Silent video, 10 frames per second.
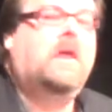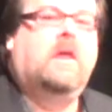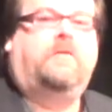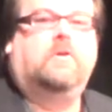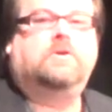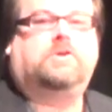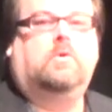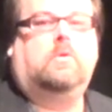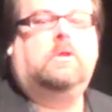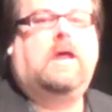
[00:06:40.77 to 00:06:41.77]
If your
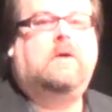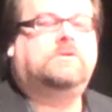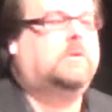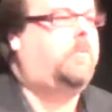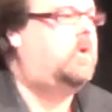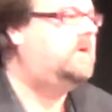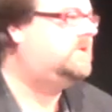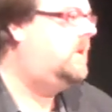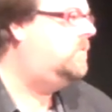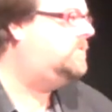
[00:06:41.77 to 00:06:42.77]
school allows the Boy
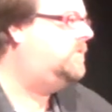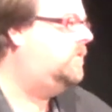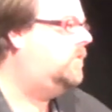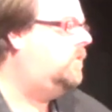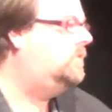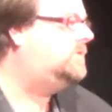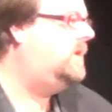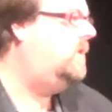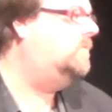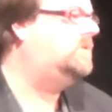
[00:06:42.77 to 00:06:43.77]
Scouts, the Girl
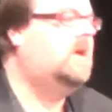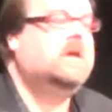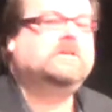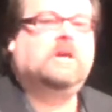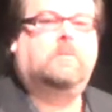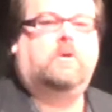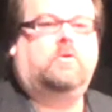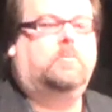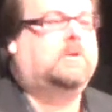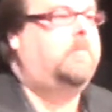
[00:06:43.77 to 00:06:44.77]
Scouts, some other group to